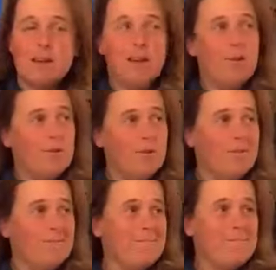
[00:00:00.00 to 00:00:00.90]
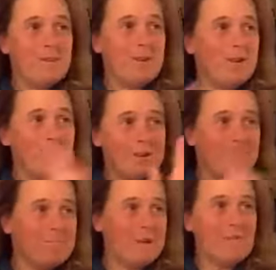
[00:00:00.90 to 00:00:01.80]
over the last
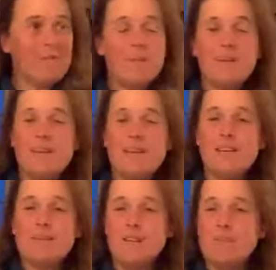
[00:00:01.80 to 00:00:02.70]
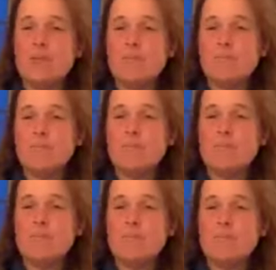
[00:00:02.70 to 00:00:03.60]
however many years I've been
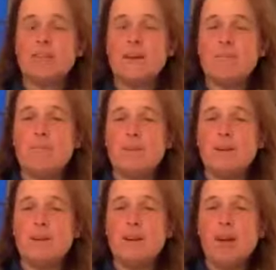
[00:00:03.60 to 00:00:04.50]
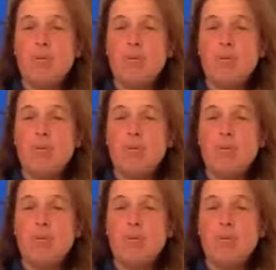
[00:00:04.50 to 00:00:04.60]
building up uh,